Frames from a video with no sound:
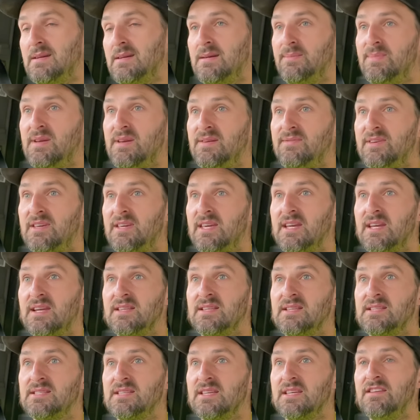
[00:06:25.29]
bit of a kick in
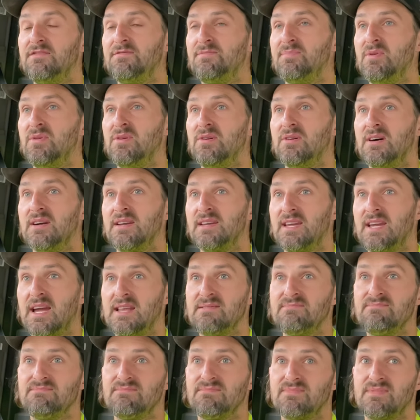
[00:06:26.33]
the teeth, but
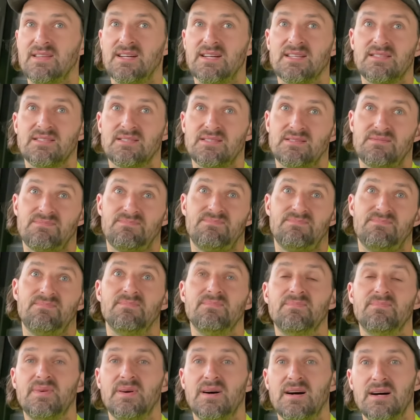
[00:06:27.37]
again, that's
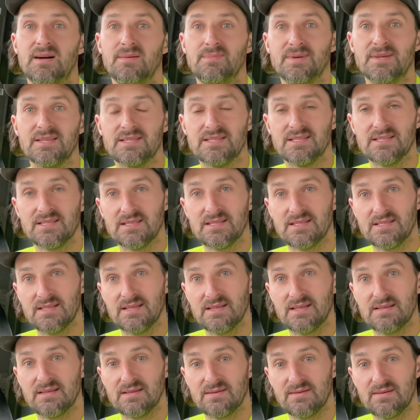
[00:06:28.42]
part of business, isn't
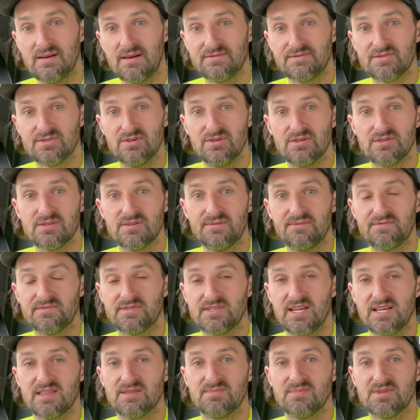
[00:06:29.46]
it? I've sort of
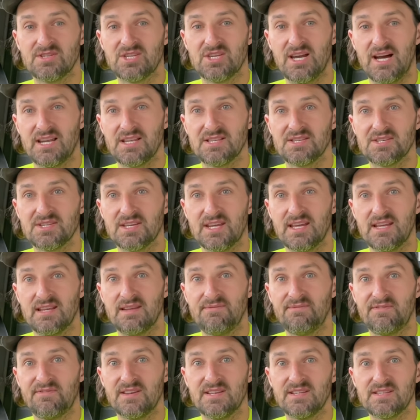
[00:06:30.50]
set them the challenge of getting
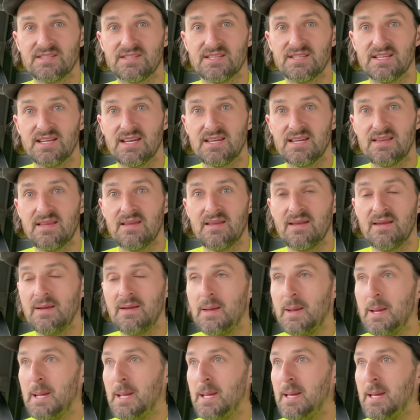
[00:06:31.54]
it finished today,
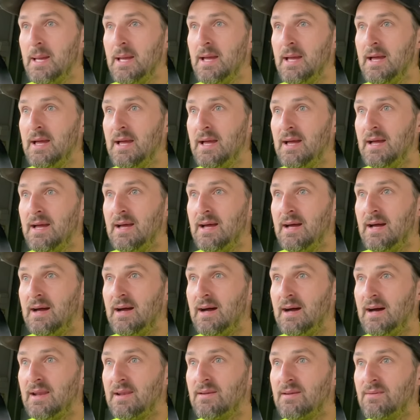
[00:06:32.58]

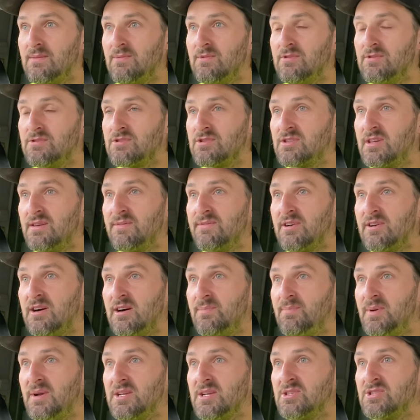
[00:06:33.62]
and we'll just give it our
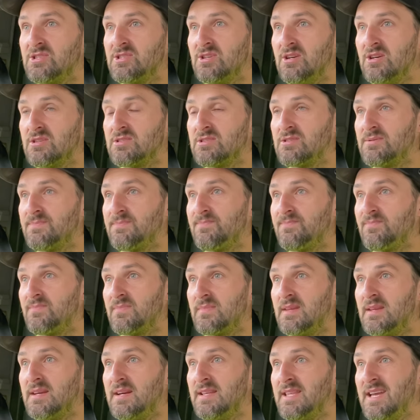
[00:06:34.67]
best shot.
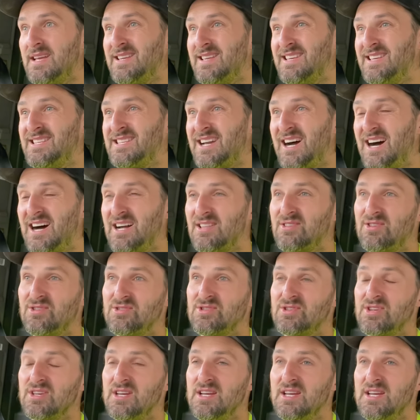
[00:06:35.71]
And then it's hard because